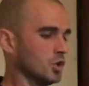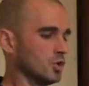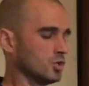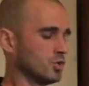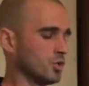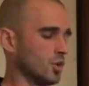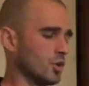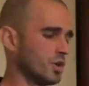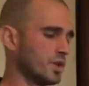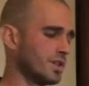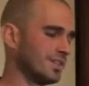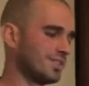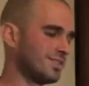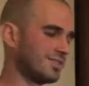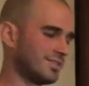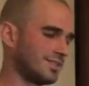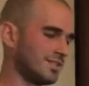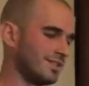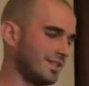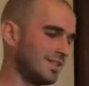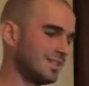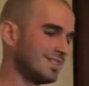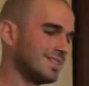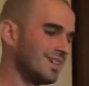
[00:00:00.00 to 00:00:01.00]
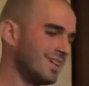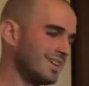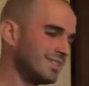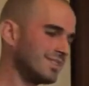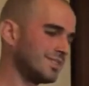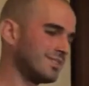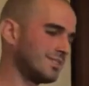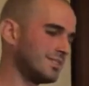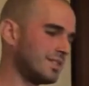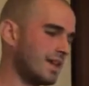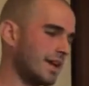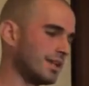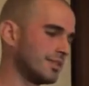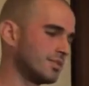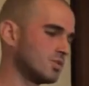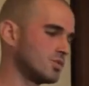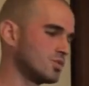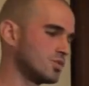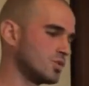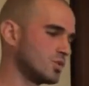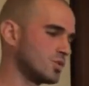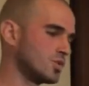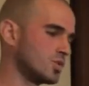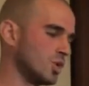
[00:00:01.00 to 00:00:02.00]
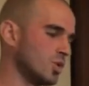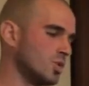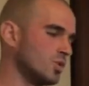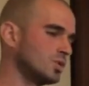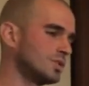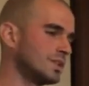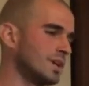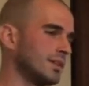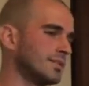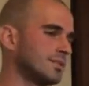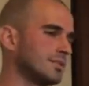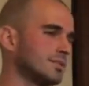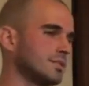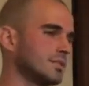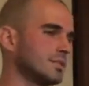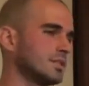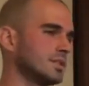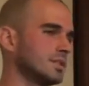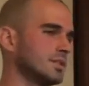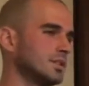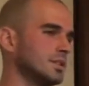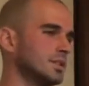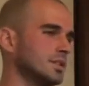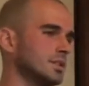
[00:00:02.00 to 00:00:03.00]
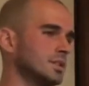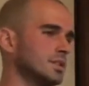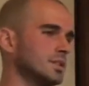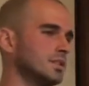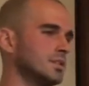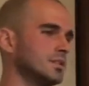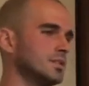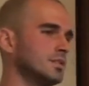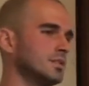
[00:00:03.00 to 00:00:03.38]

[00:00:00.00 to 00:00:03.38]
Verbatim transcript: So he he does that to show that uh,